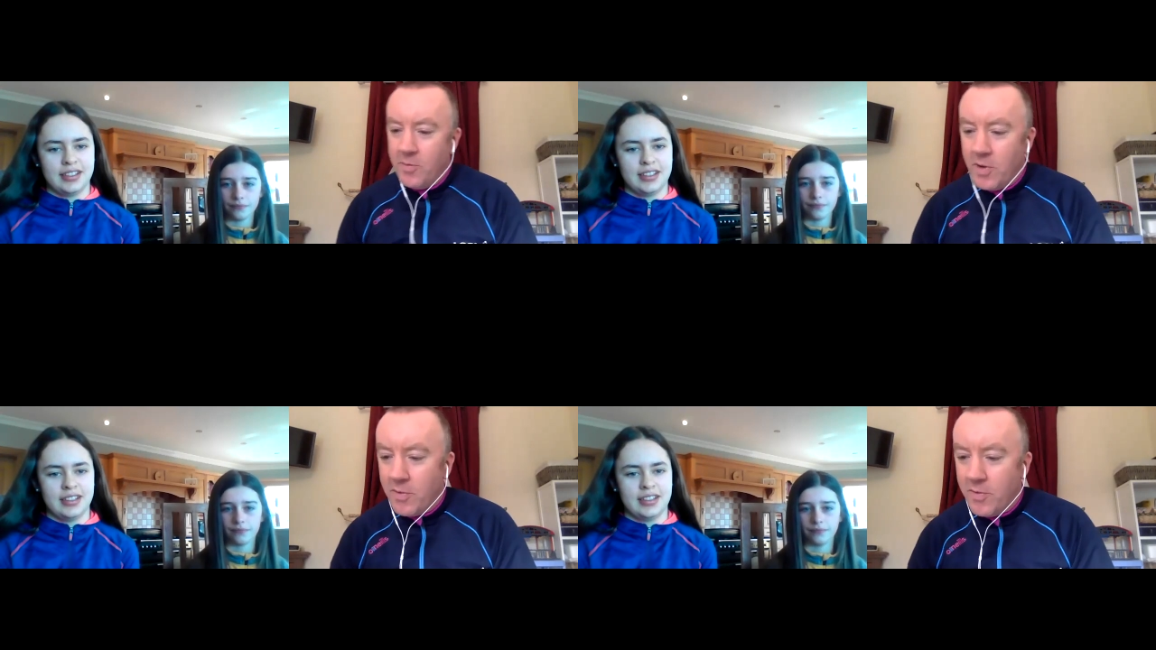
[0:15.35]

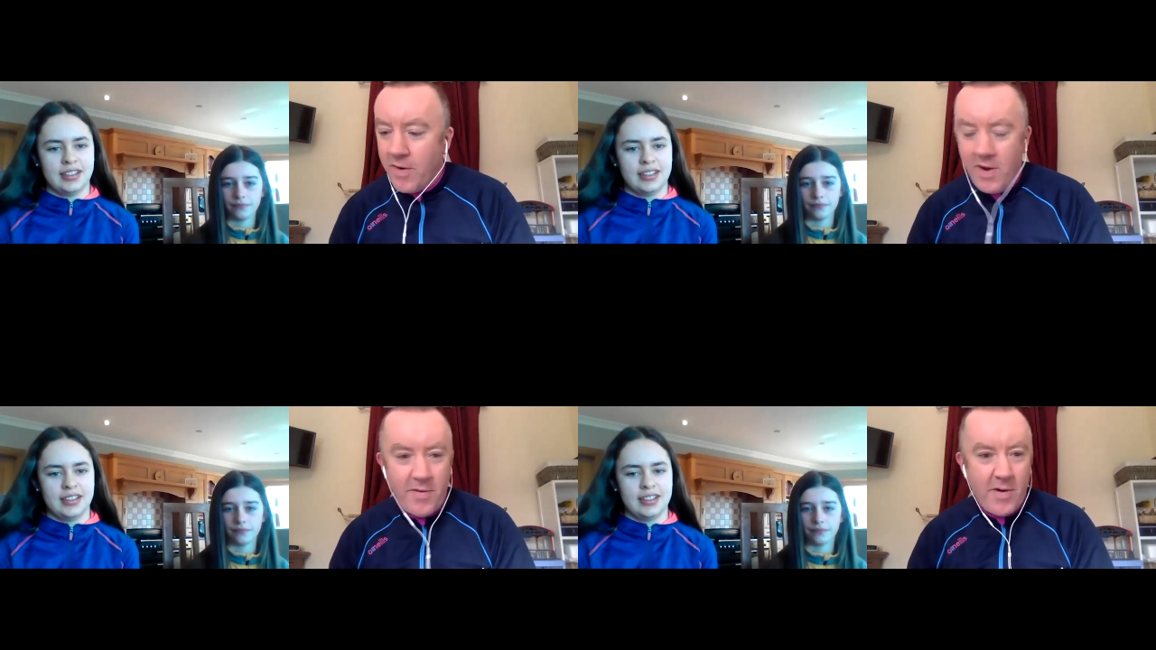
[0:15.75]
Speaker 1: Well, we're
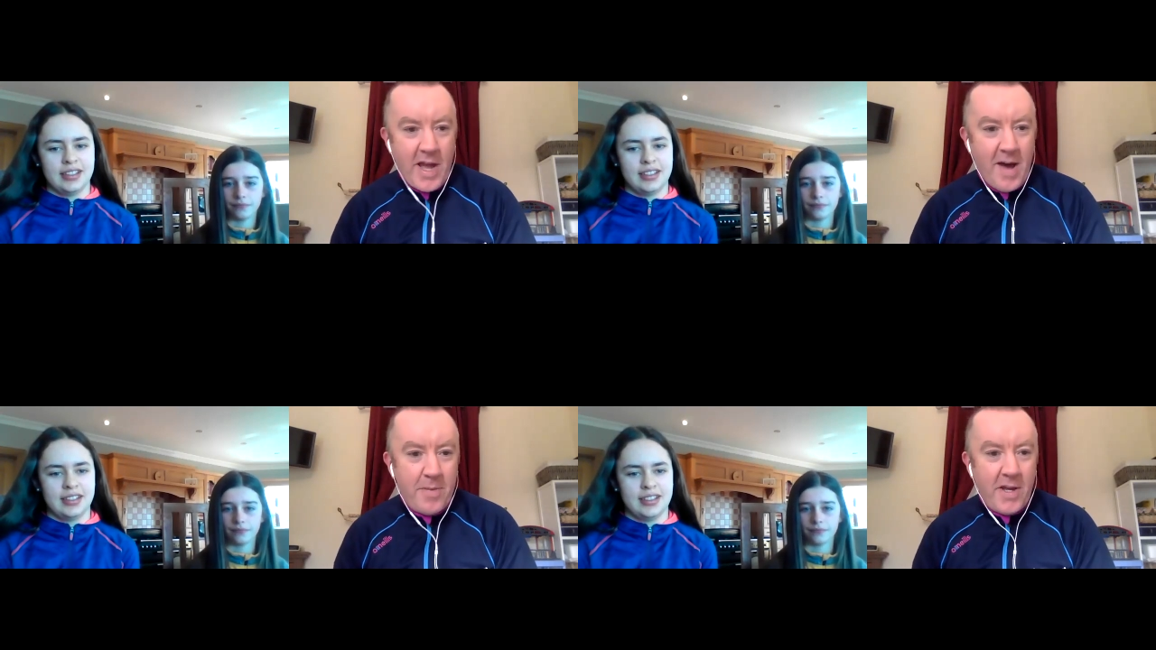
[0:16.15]
very, very
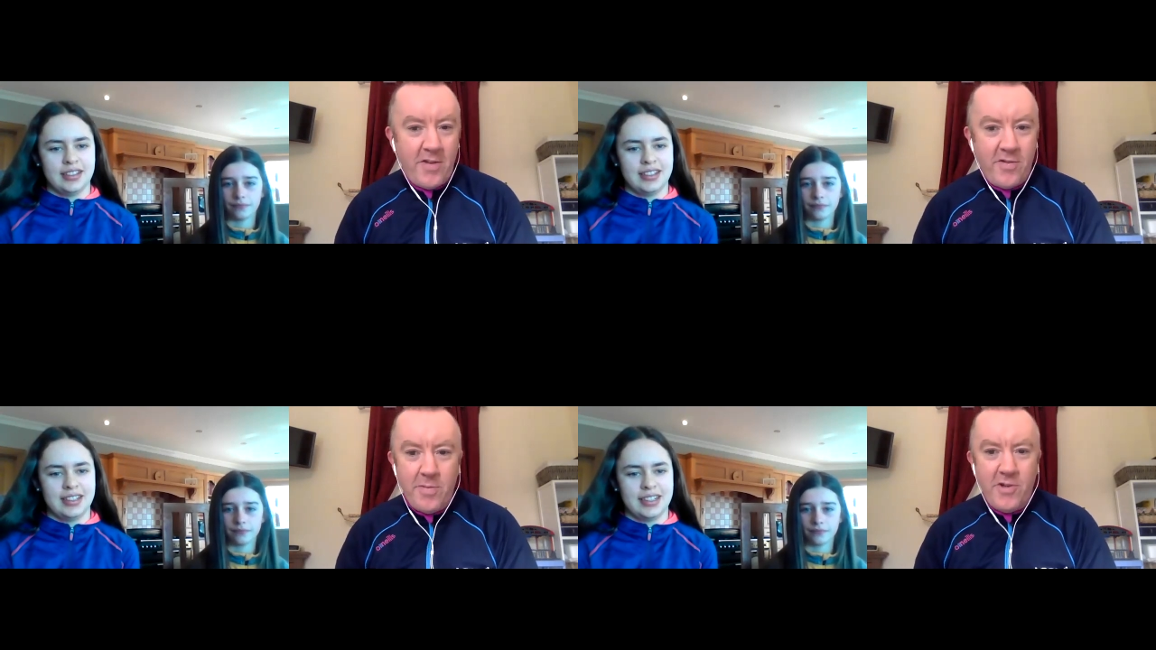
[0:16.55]

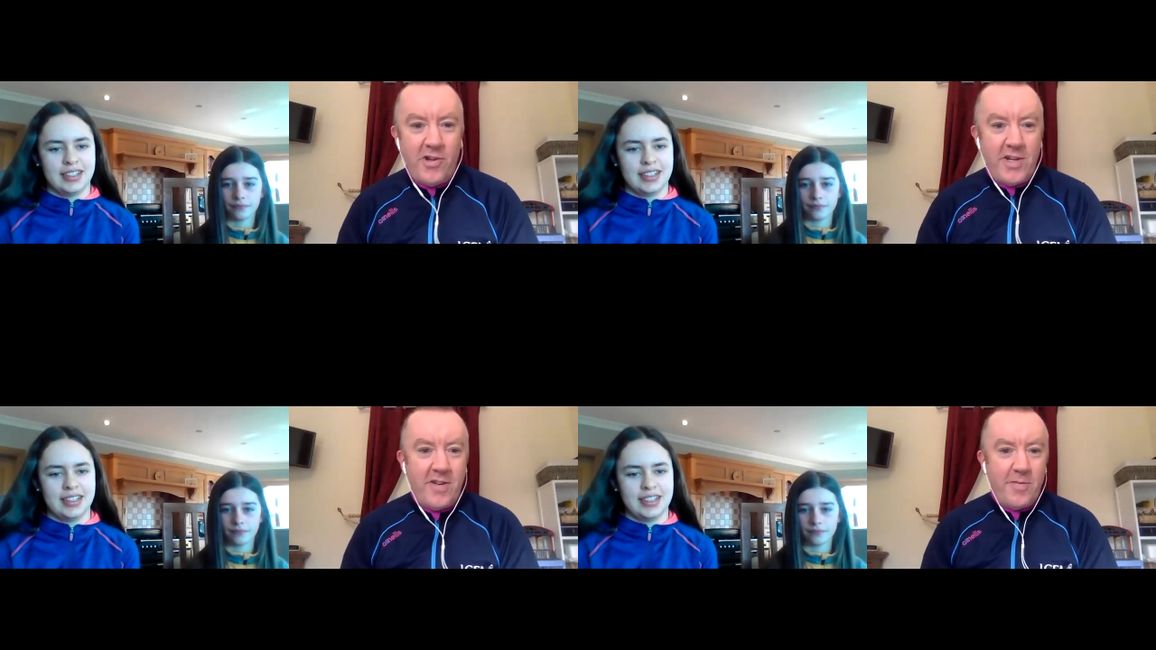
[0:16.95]
happy to be
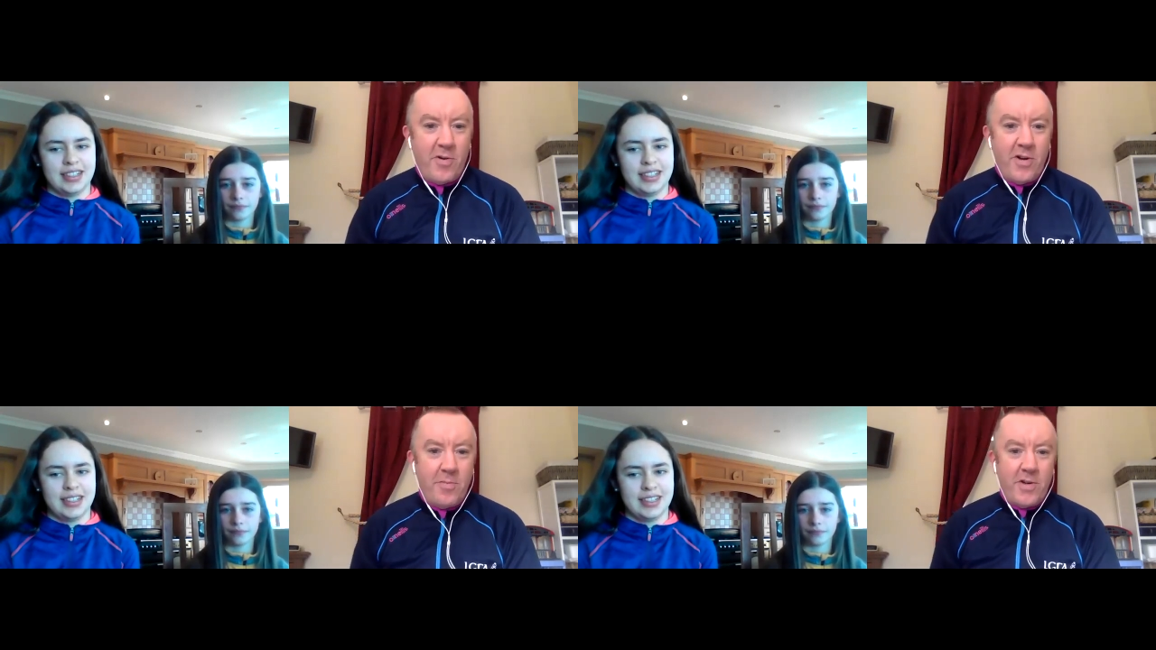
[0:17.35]
joined this morning